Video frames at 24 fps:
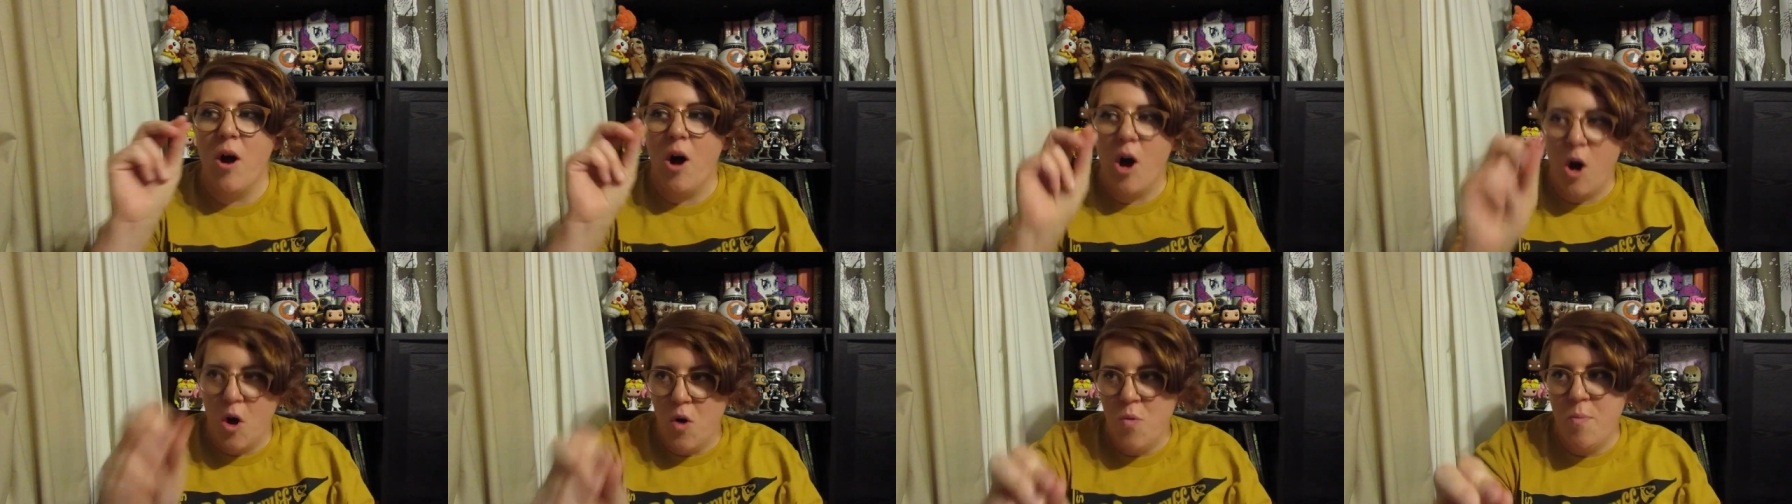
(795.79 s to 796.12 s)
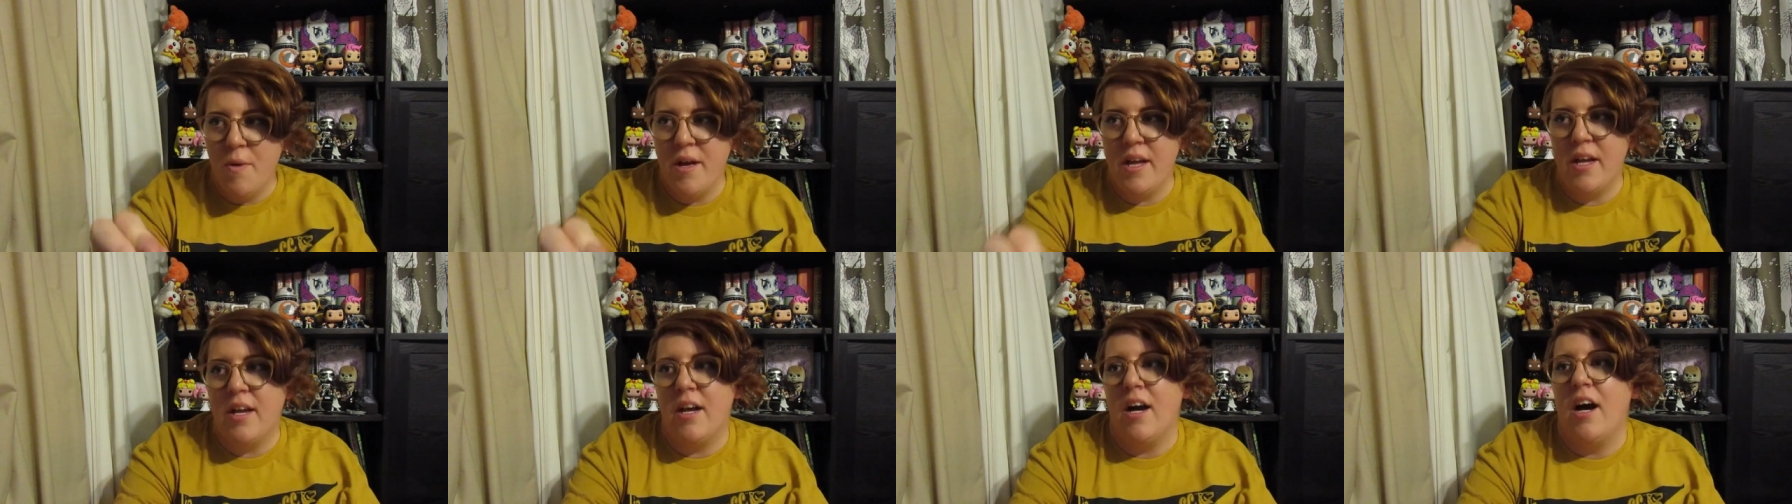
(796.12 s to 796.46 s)
Oh
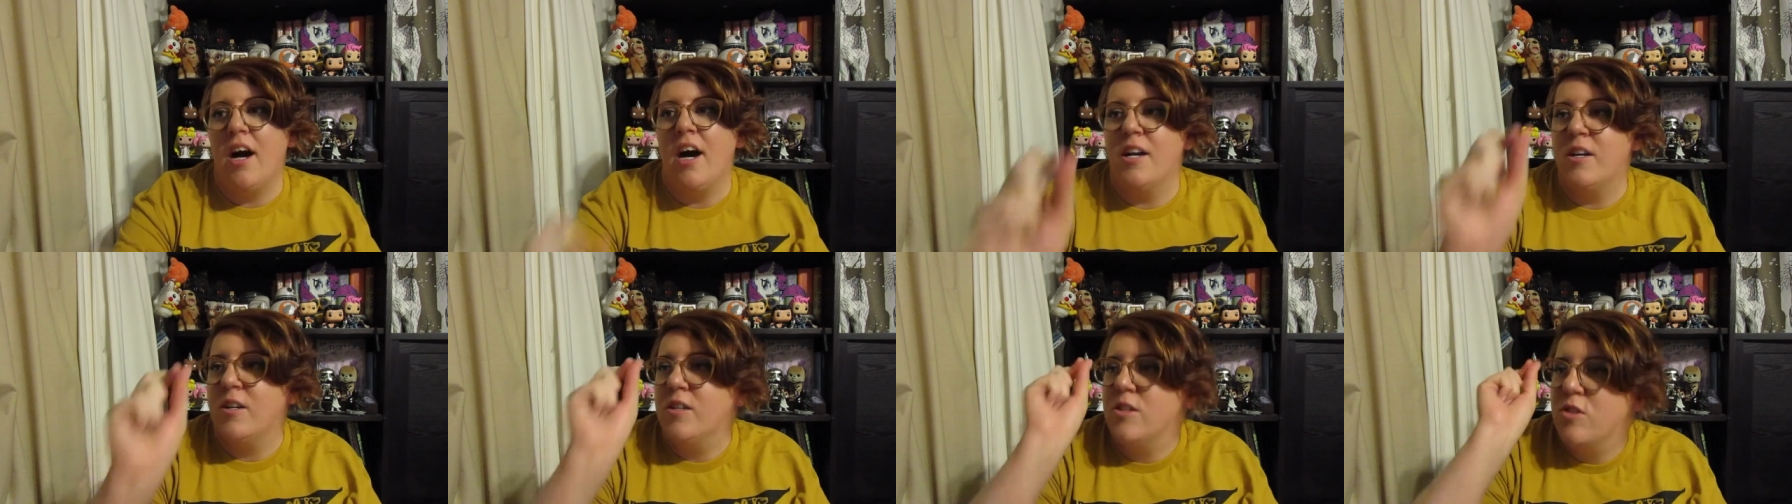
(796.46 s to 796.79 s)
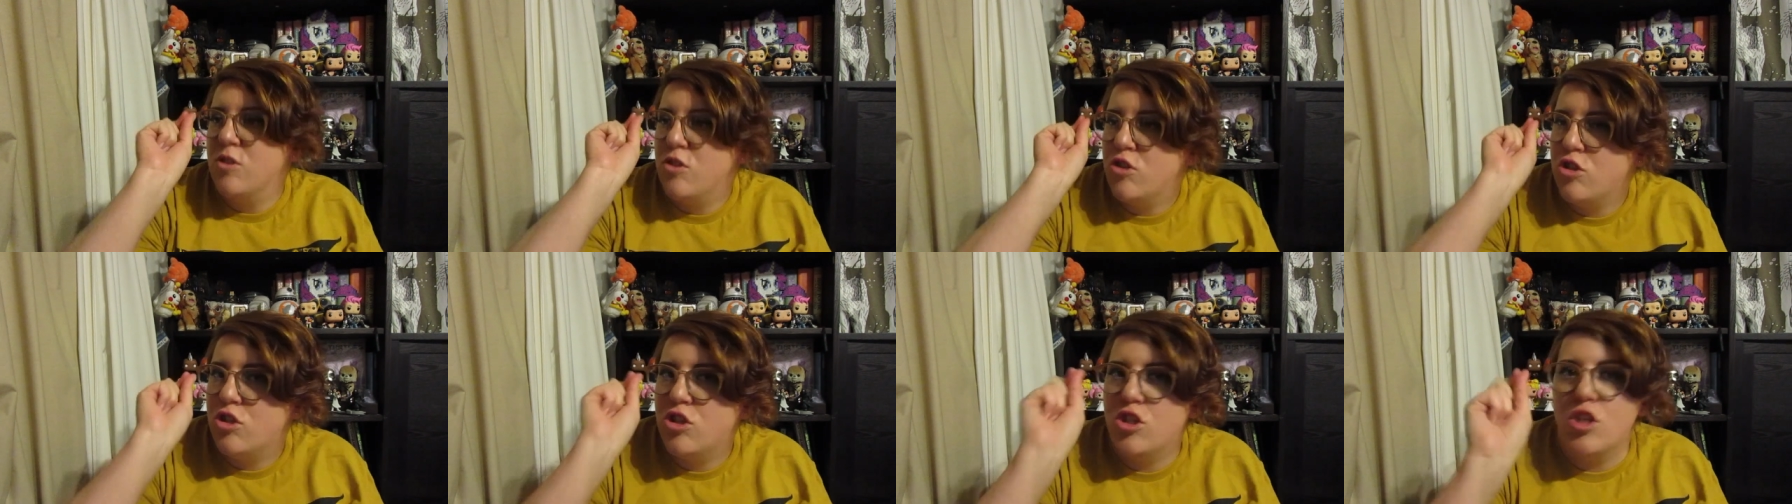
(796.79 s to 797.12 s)
my god,
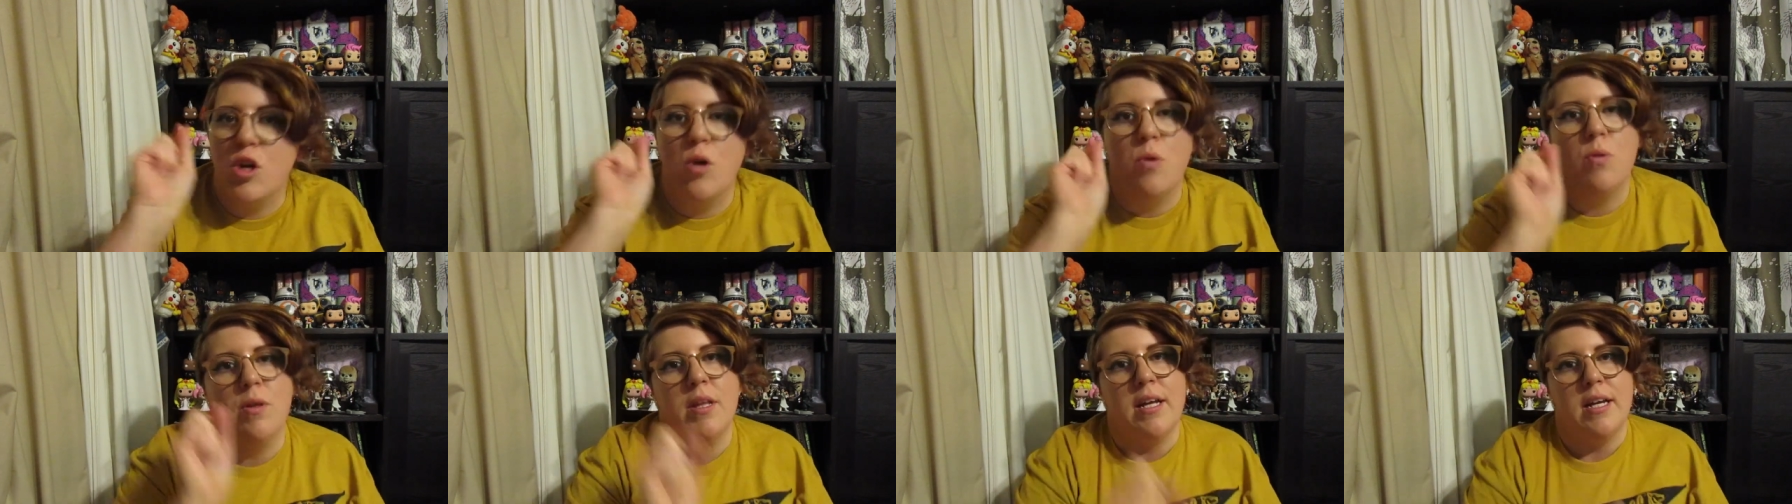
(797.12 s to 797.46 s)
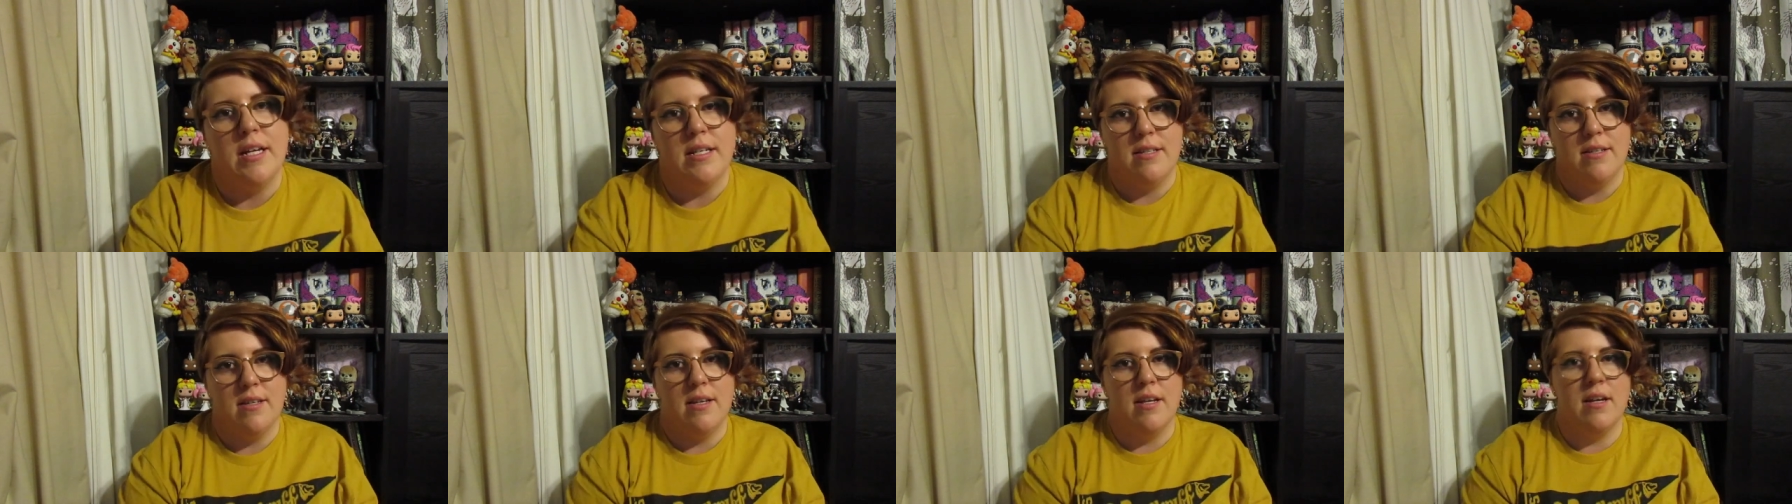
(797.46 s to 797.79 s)
so
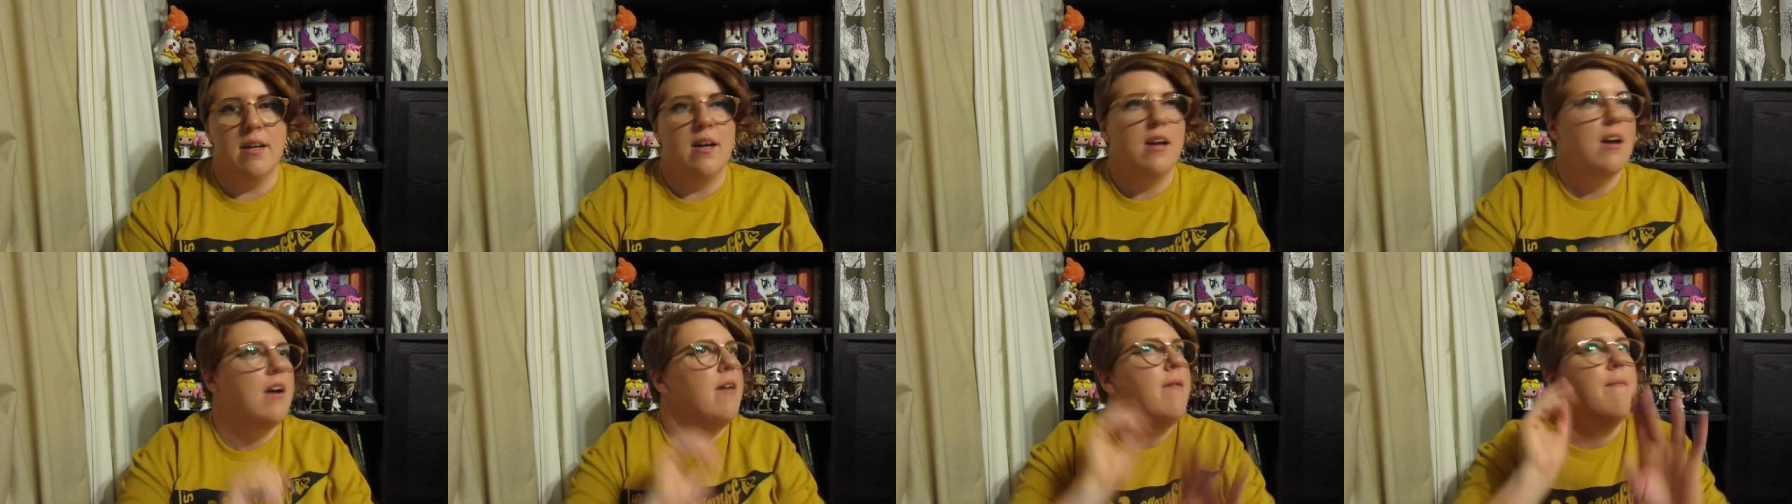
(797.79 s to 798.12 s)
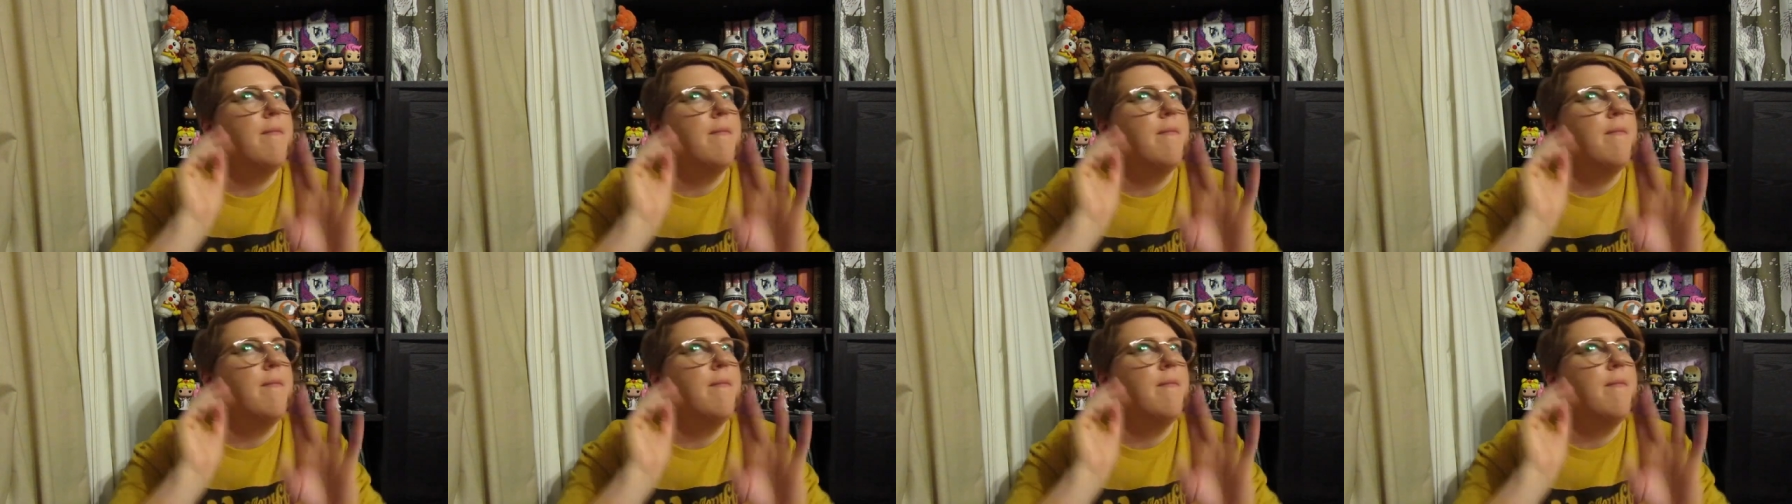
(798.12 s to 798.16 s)
lazy.